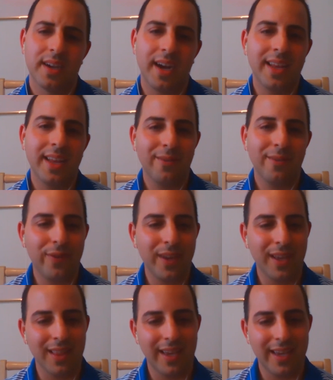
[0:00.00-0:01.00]
how do you
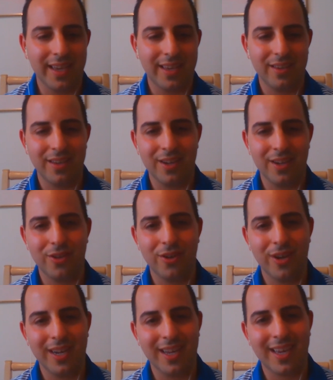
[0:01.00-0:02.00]
feel like you know
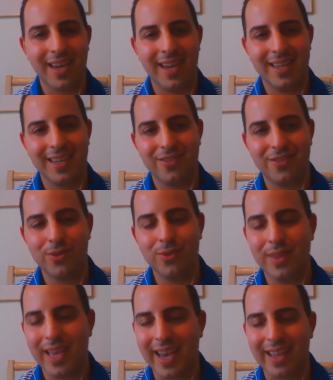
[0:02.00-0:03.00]
you're gonna kind of do
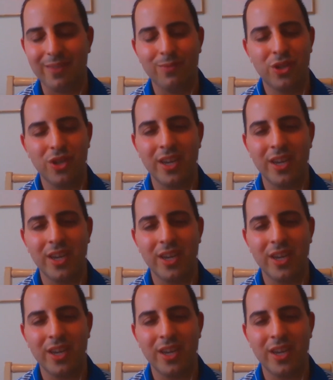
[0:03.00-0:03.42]
that Would,